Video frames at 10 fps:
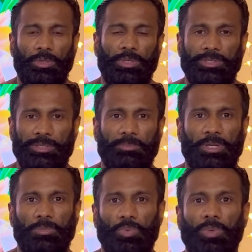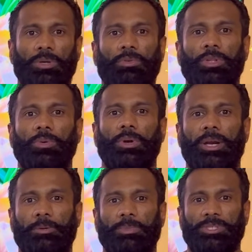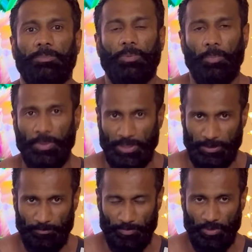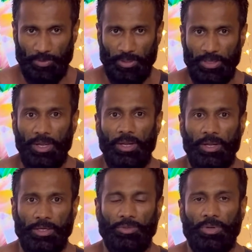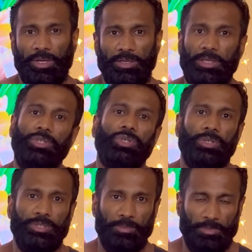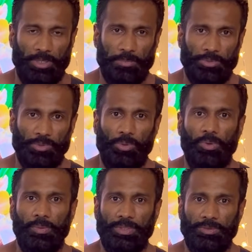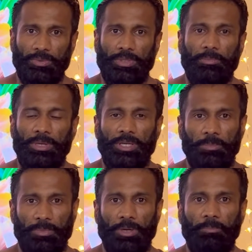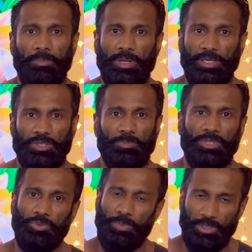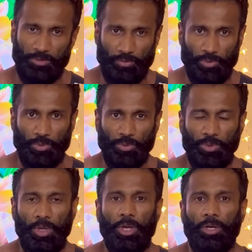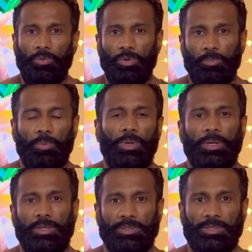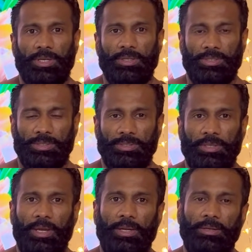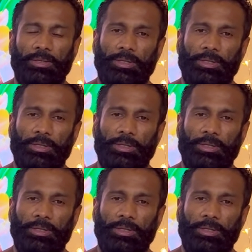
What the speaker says: sometimes work with your lat muscle properly. Okay, it's gonna get injury sometimes. So always with the medium grip, that is much better for you doing pulling exercise. And